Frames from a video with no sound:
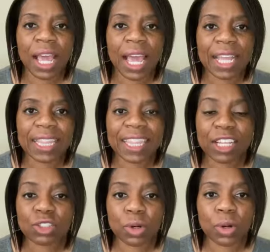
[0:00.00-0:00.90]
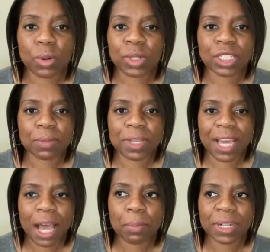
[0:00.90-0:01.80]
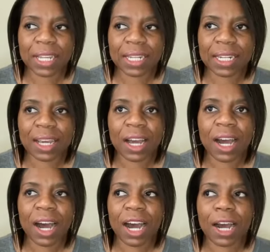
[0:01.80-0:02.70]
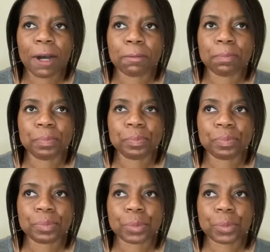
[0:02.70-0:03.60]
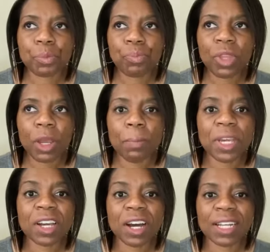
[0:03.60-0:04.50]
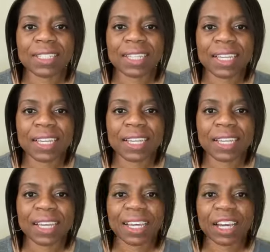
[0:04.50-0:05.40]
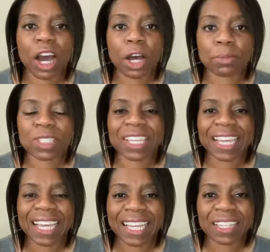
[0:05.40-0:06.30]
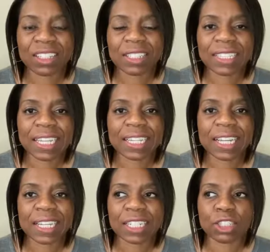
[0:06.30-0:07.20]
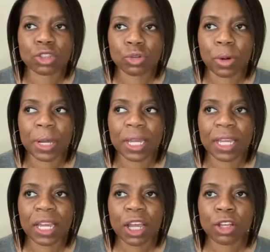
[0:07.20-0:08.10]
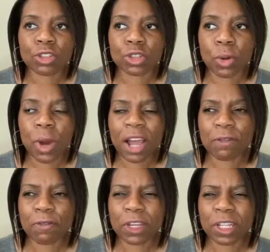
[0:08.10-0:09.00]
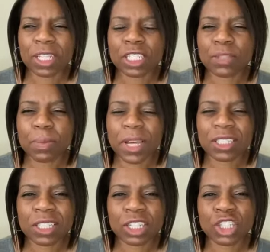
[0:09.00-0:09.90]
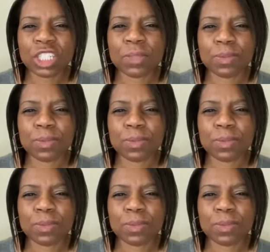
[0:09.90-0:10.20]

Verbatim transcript: and things are going to be happening um, because he comes to kill, steal, and destroy. So I feel this message is